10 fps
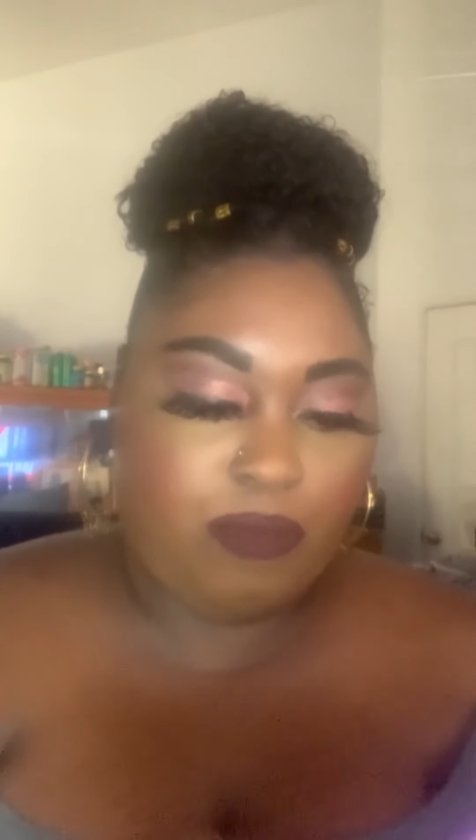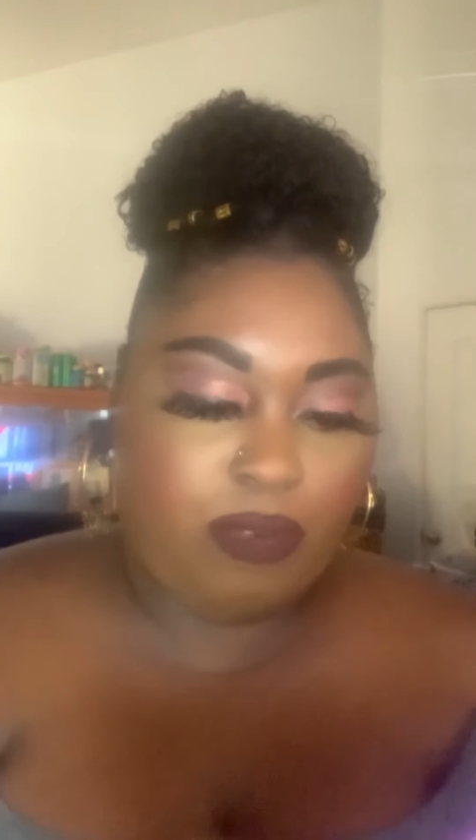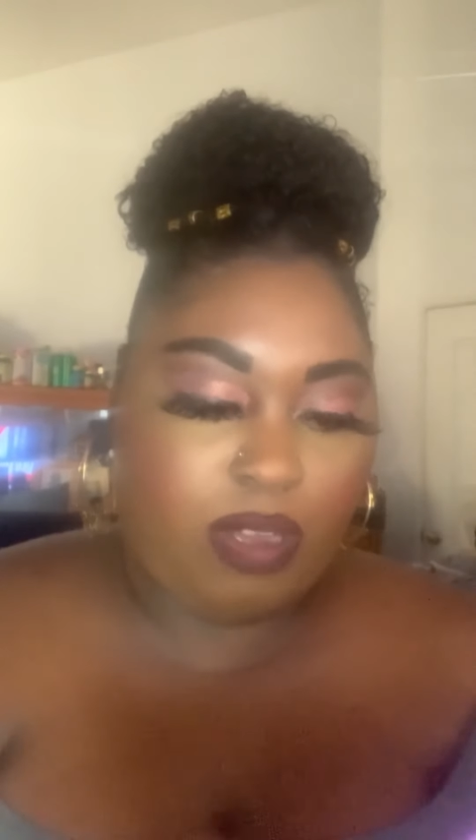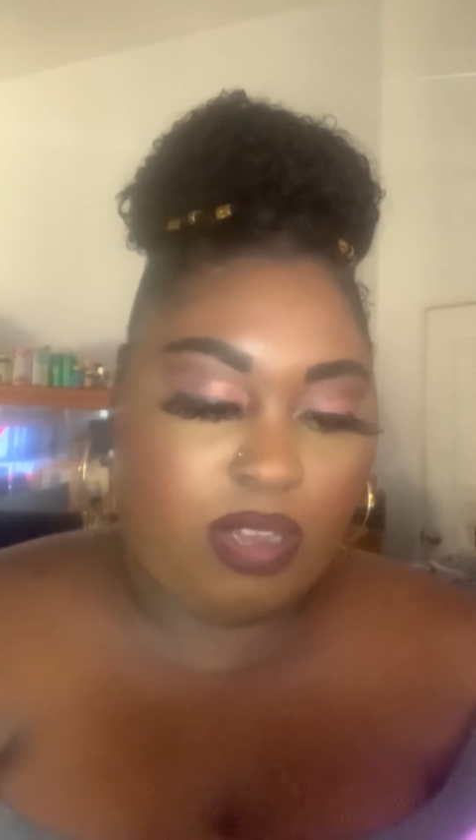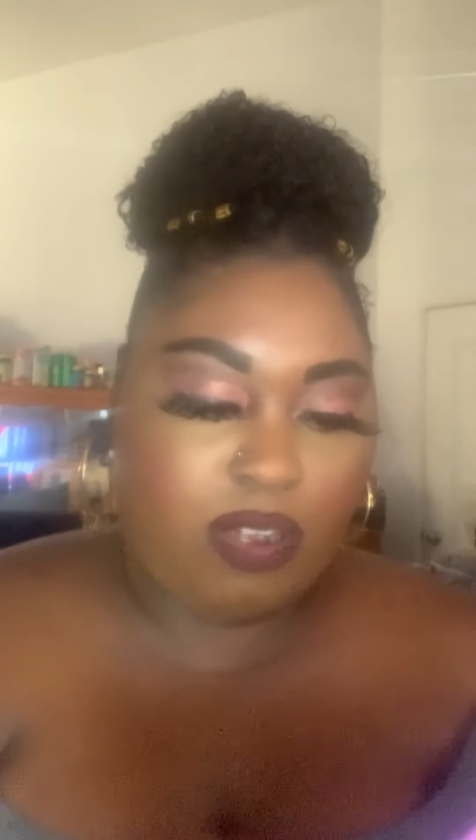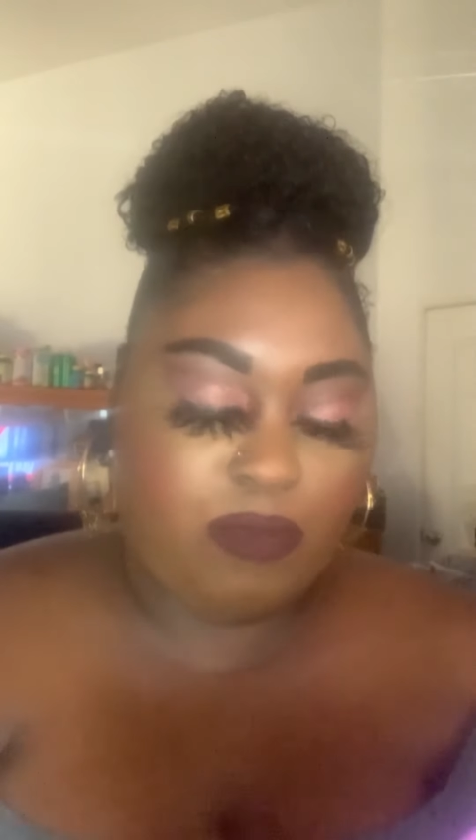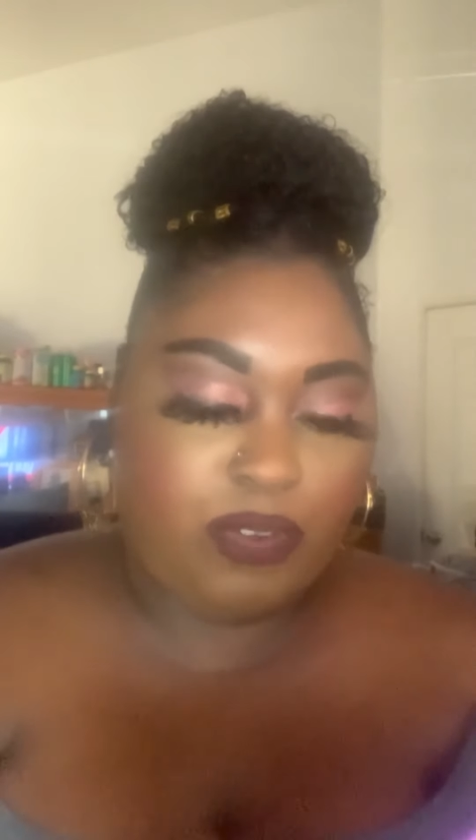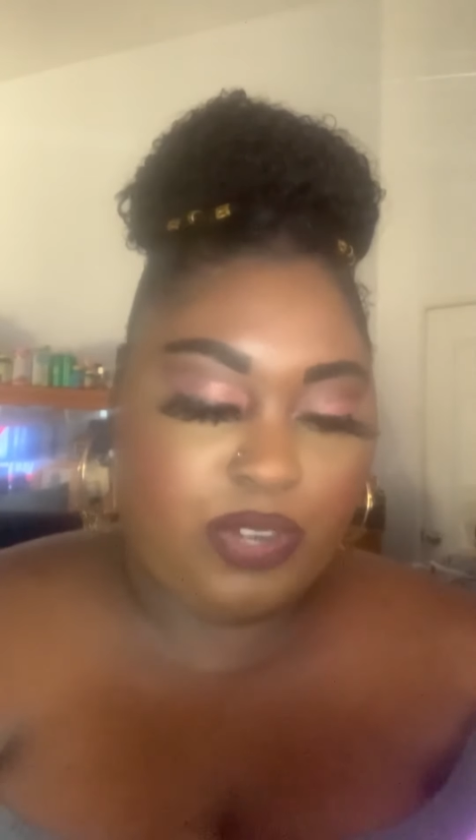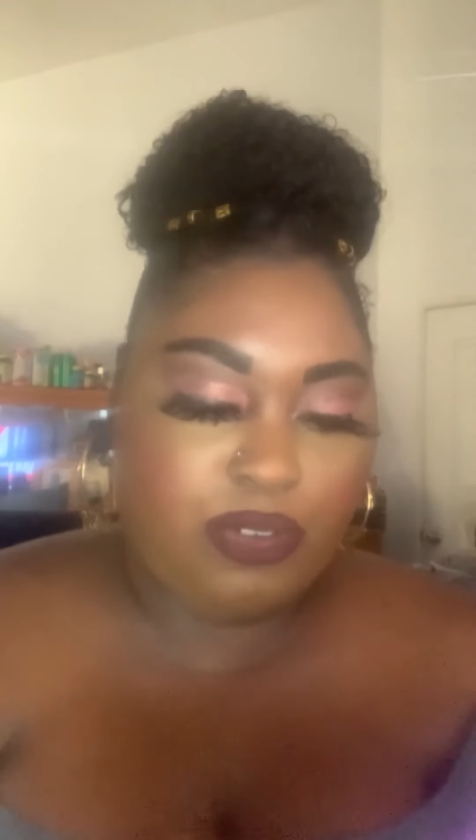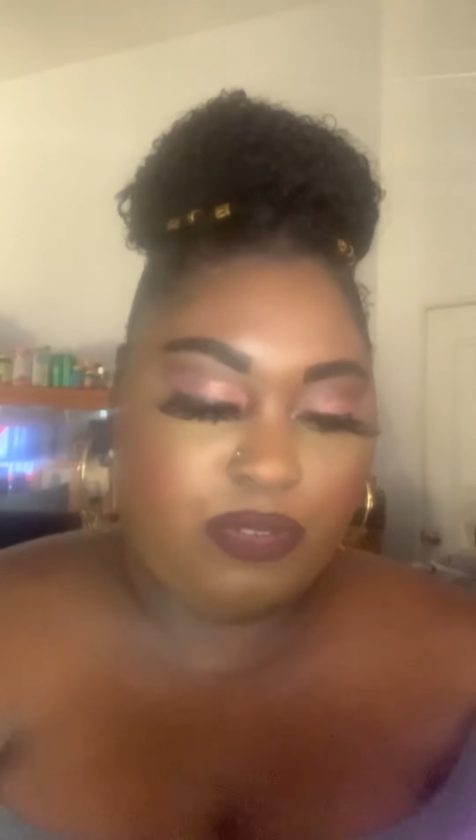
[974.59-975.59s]
uh, um,
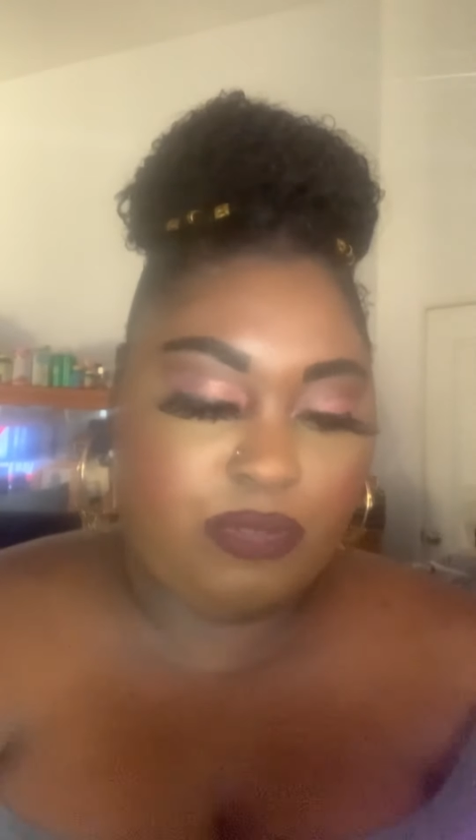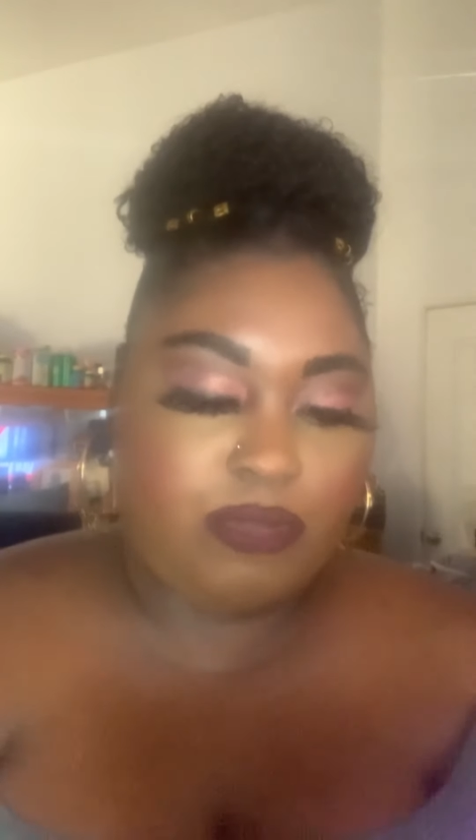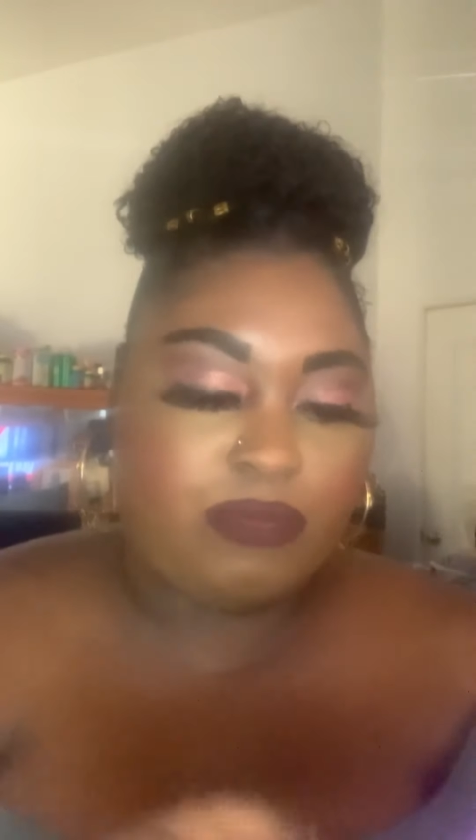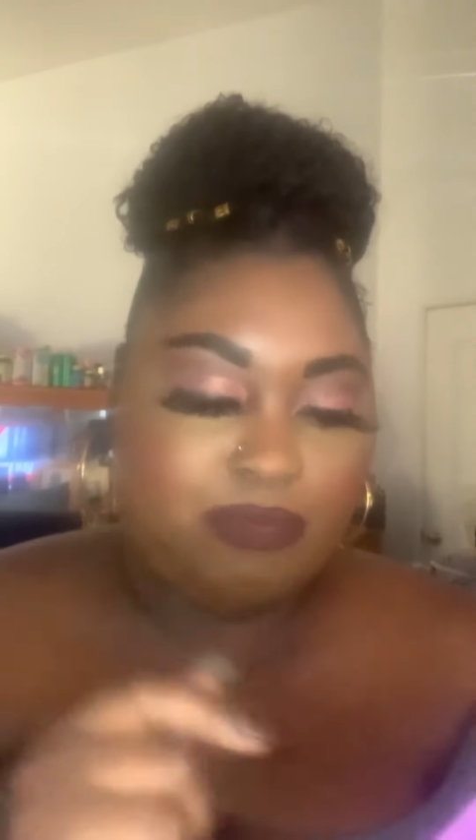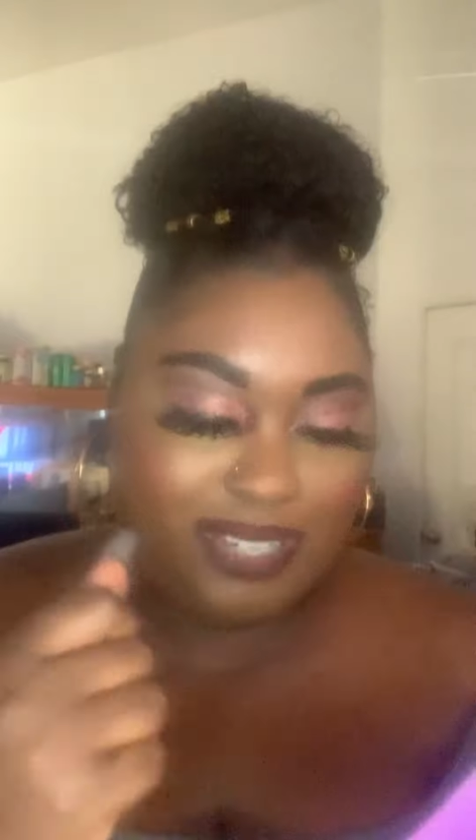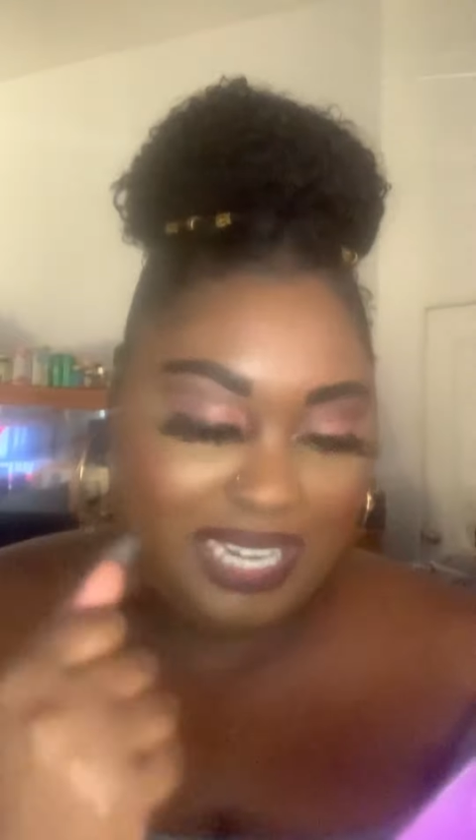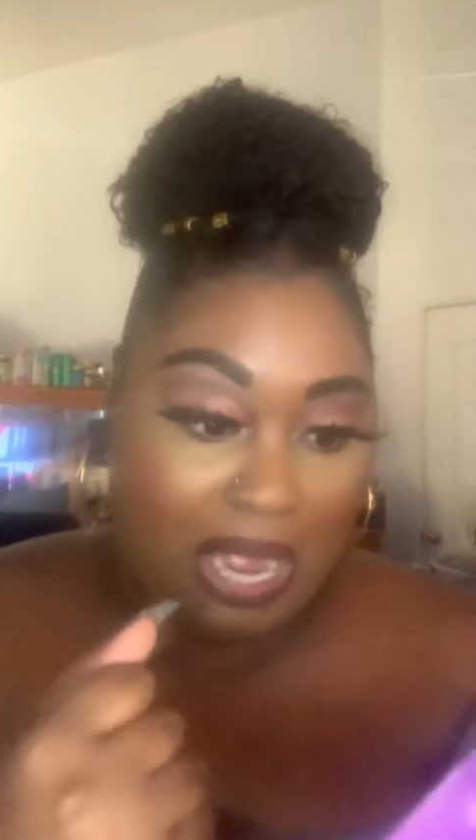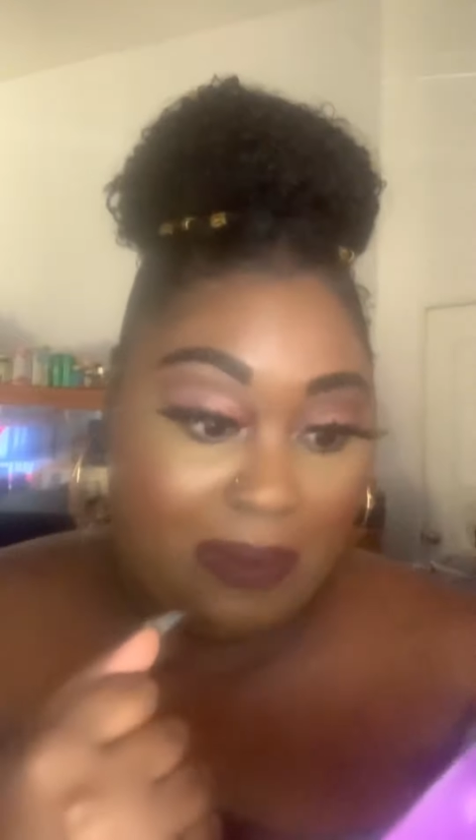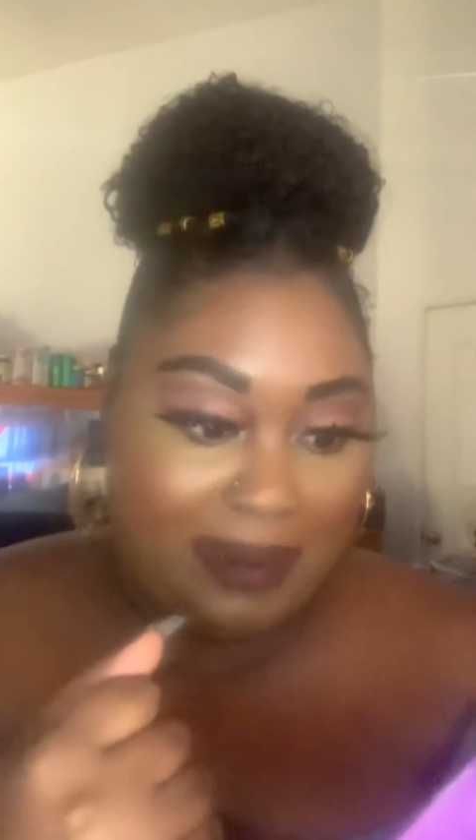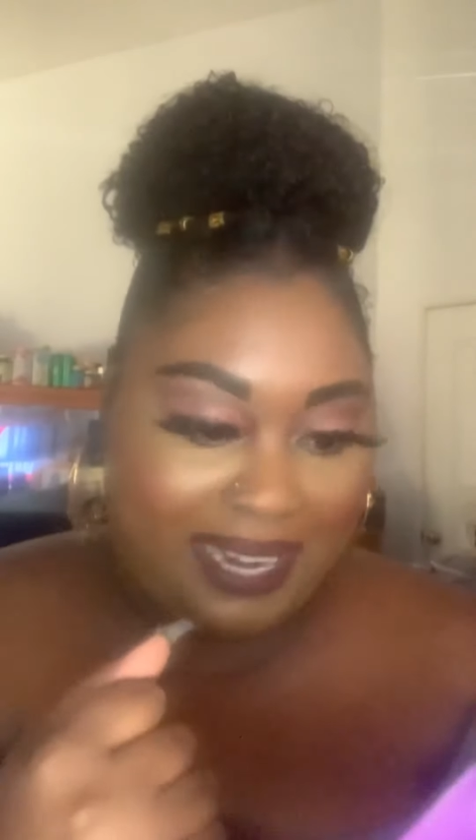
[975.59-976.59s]
renew,
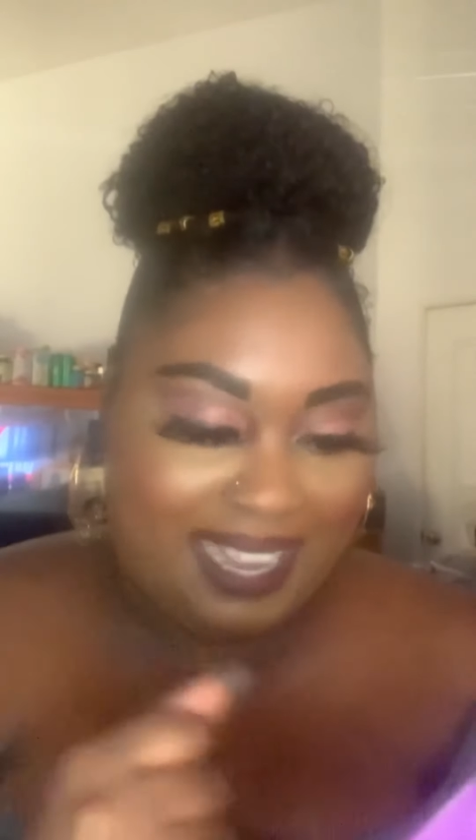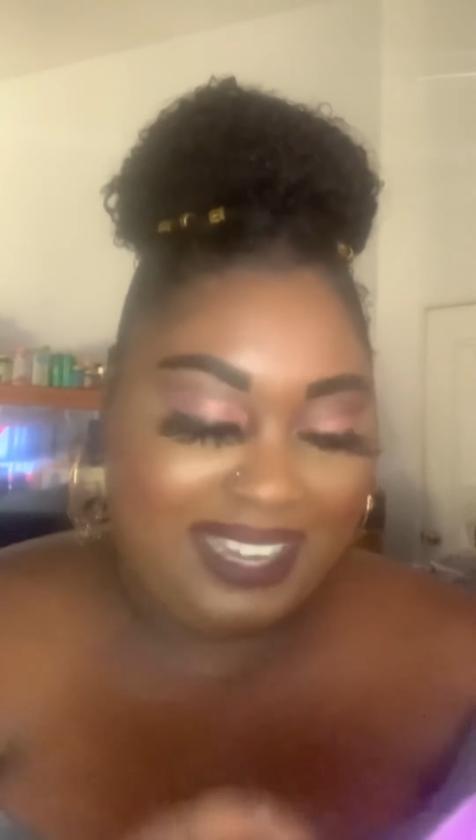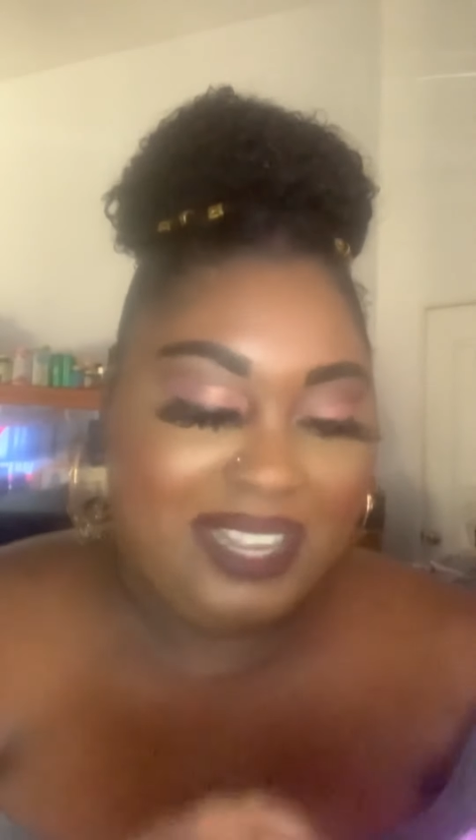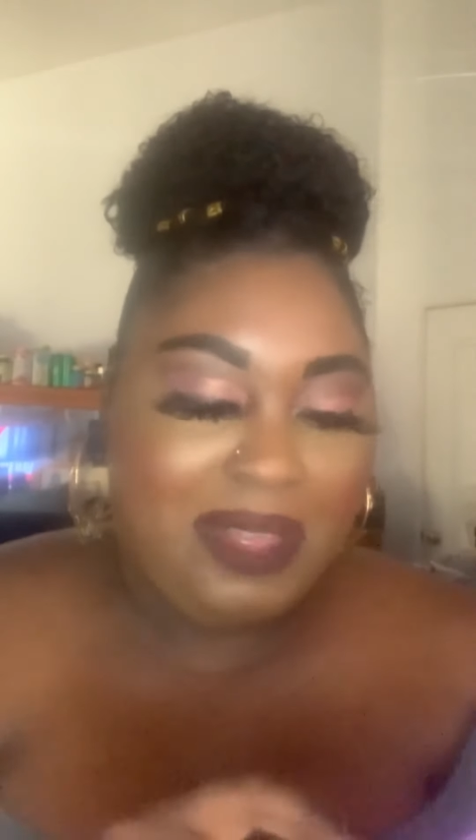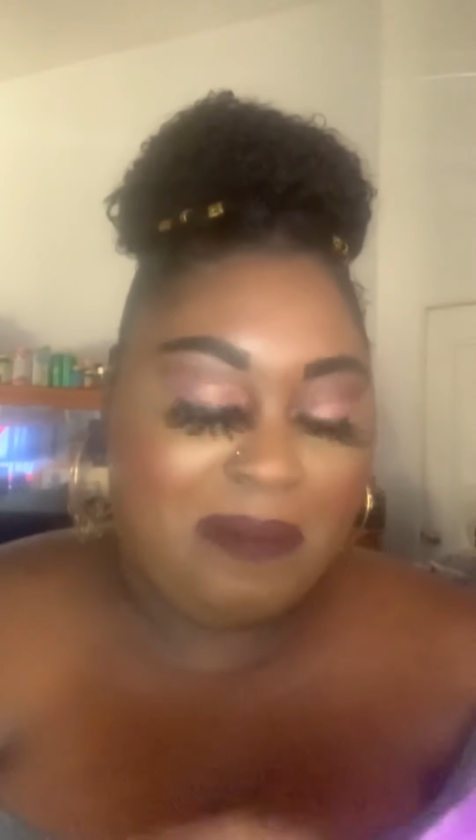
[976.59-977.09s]
oh my god,